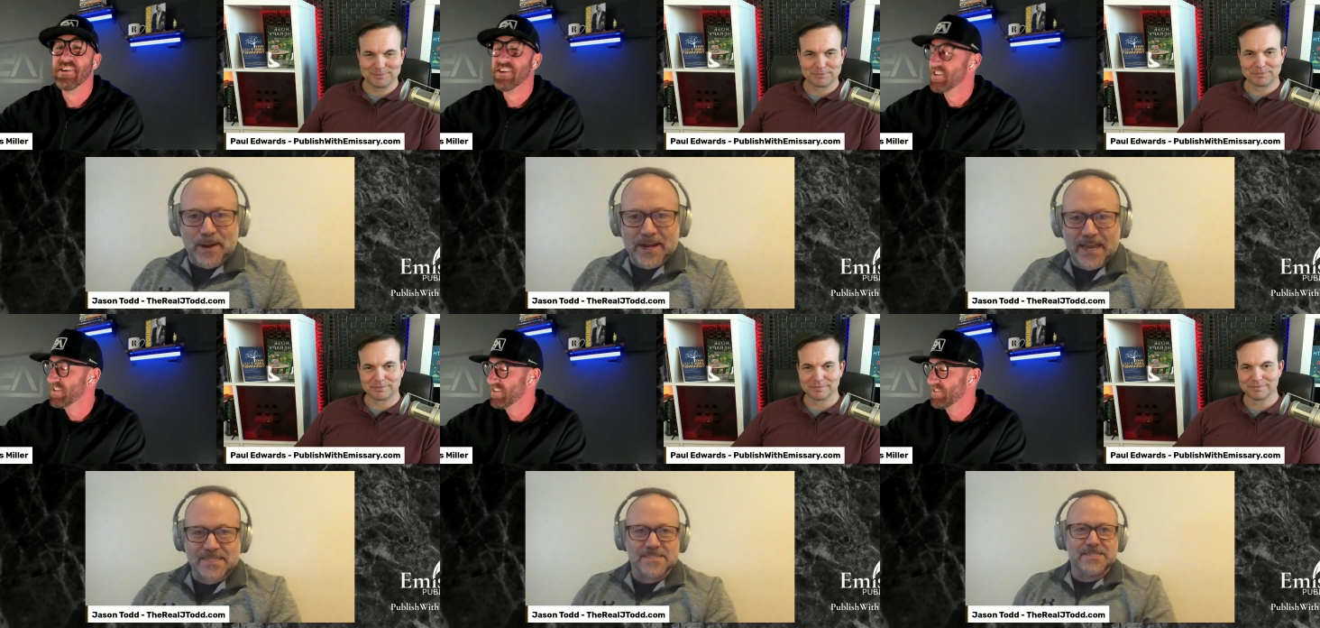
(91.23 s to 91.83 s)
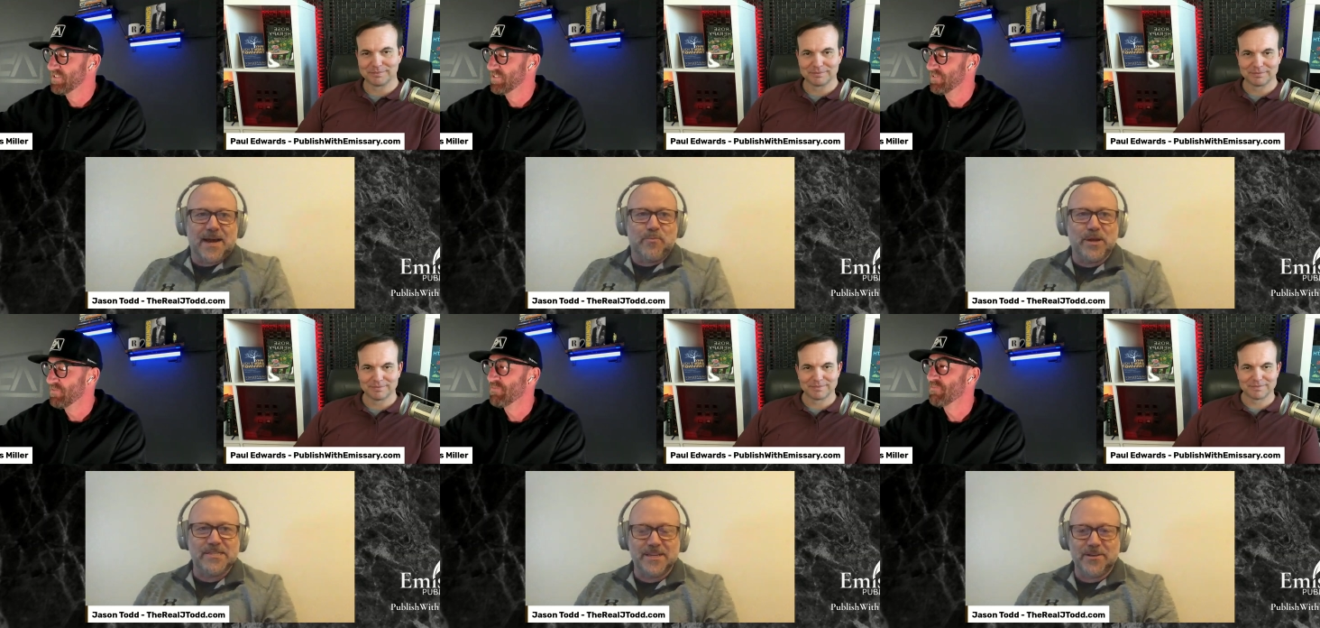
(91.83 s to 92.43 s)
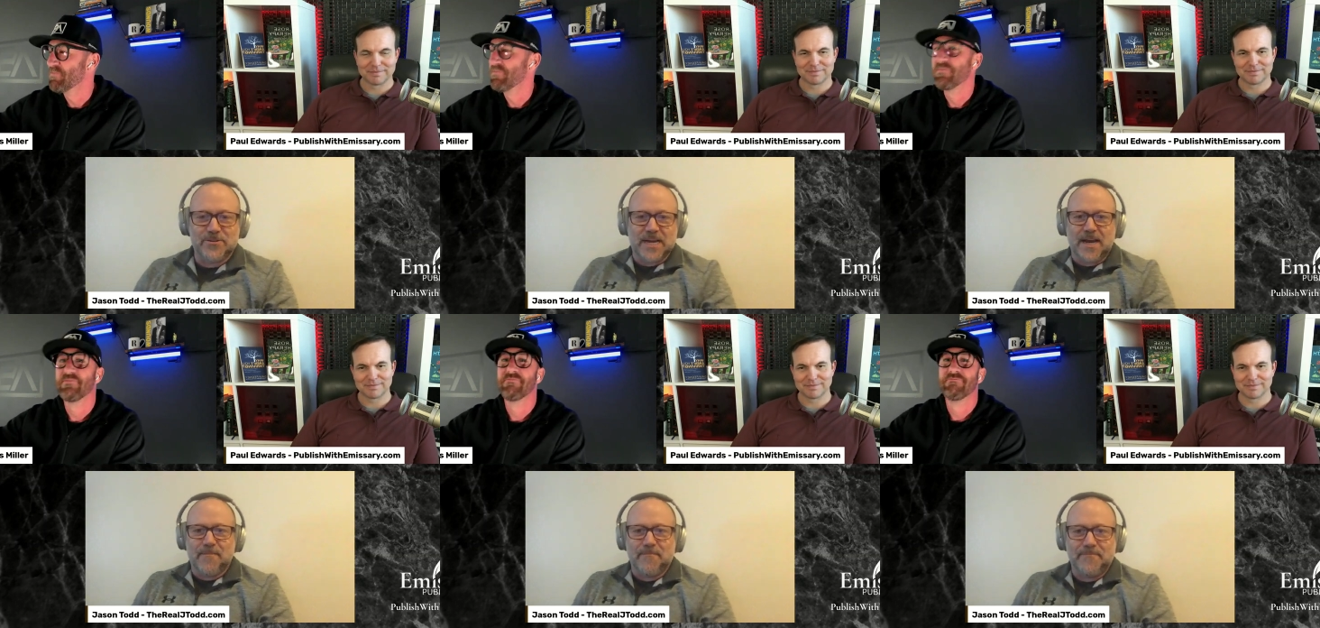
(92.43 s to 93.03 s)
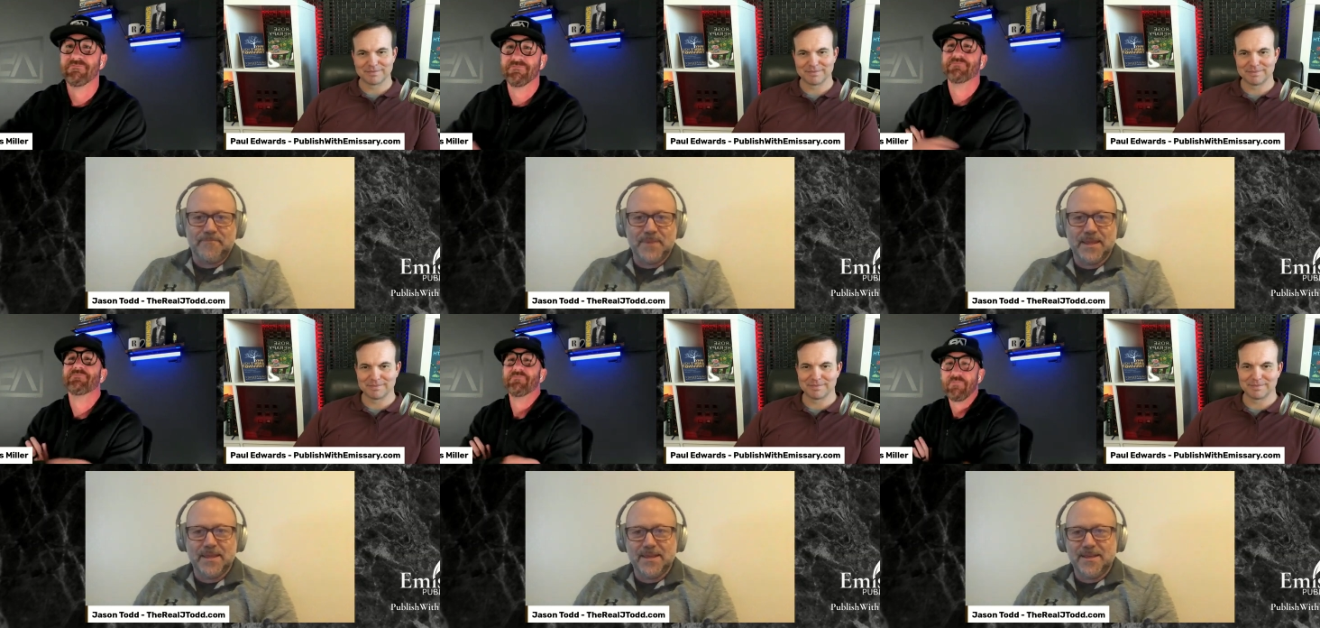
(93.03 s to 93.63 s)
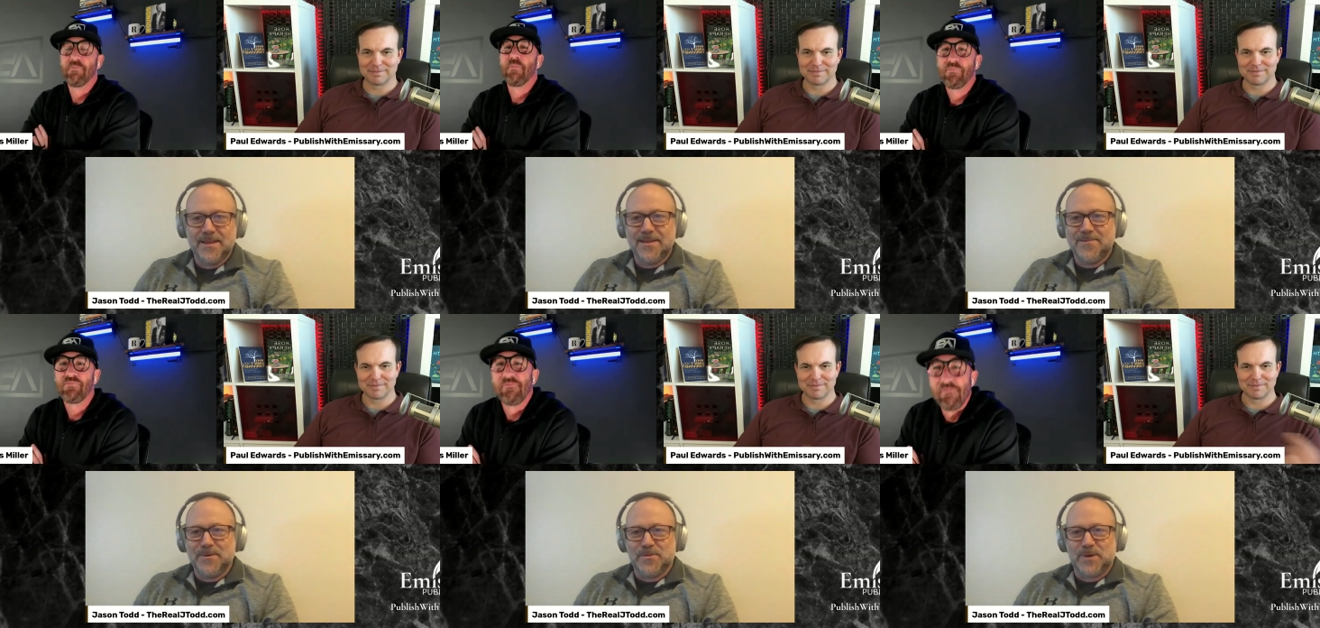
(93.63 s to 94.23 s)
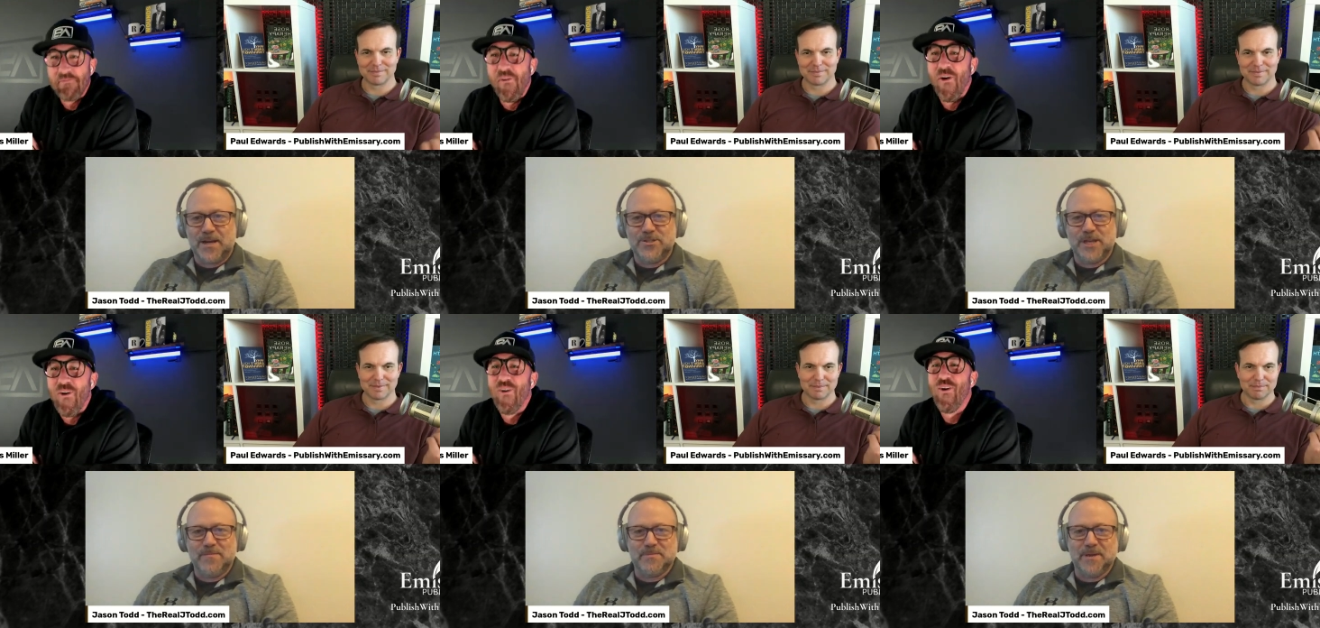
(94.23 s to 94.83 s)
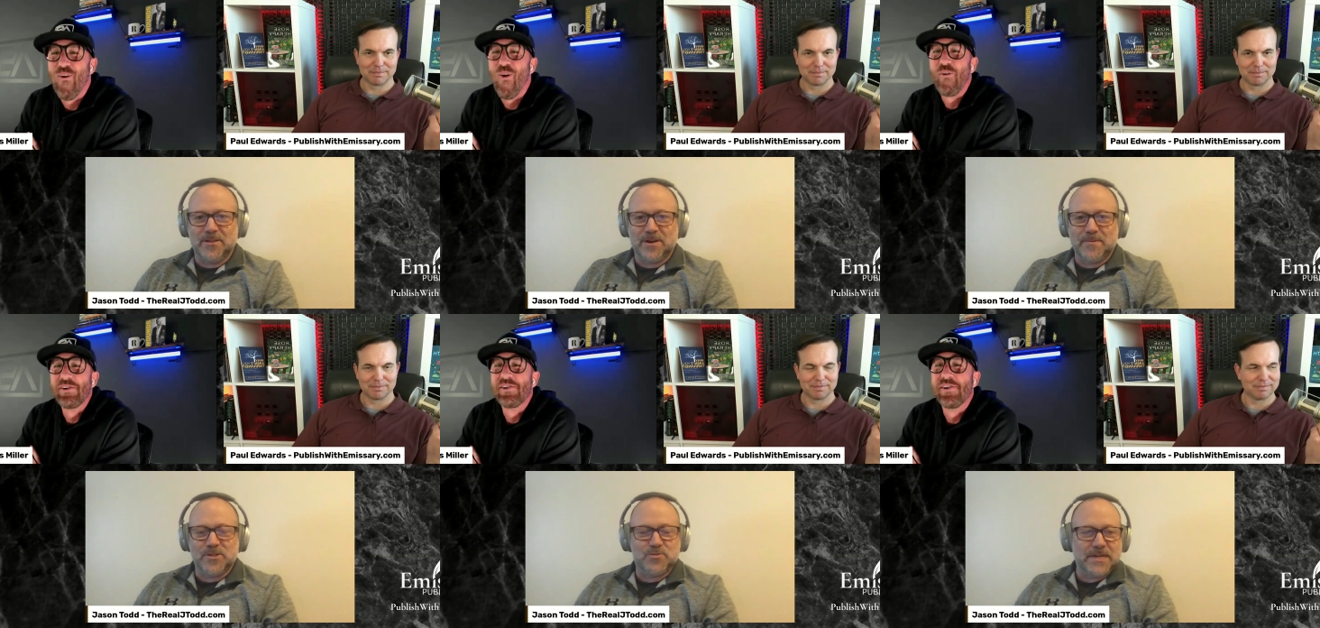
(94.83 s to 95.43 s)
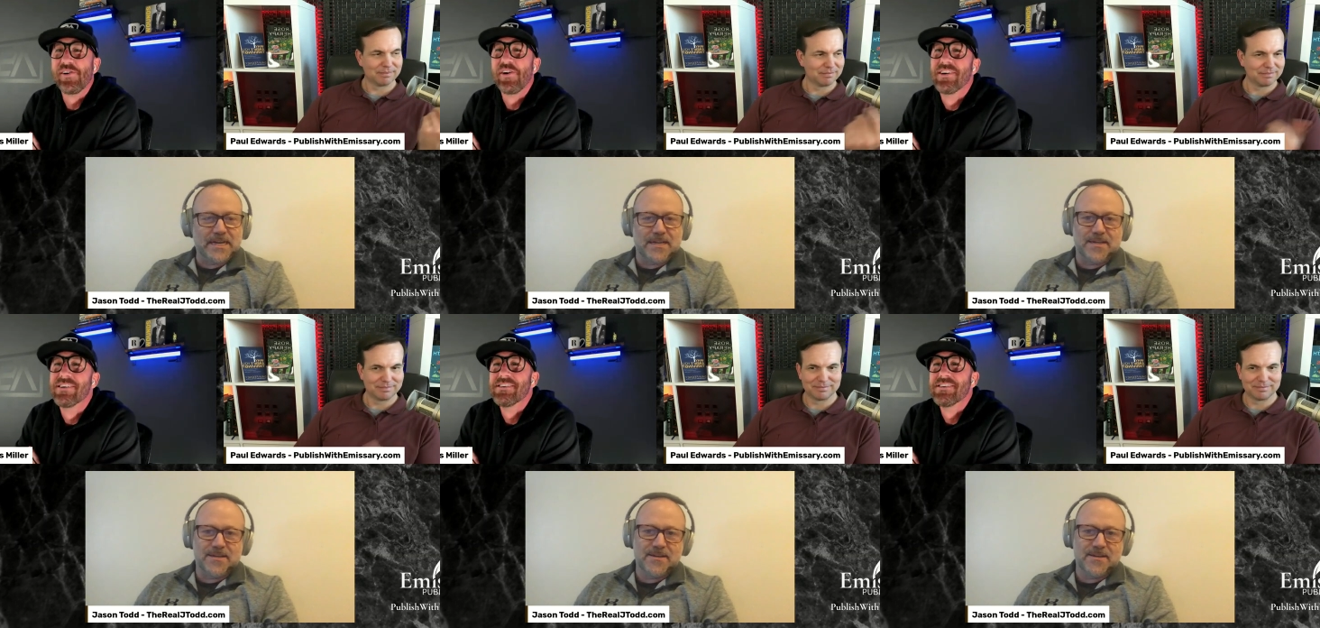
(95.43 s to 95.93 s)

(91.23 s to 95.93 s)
Speaker 1: podcast is Stop Wasting Your Time with Ryan James Miller. I'm intrigued.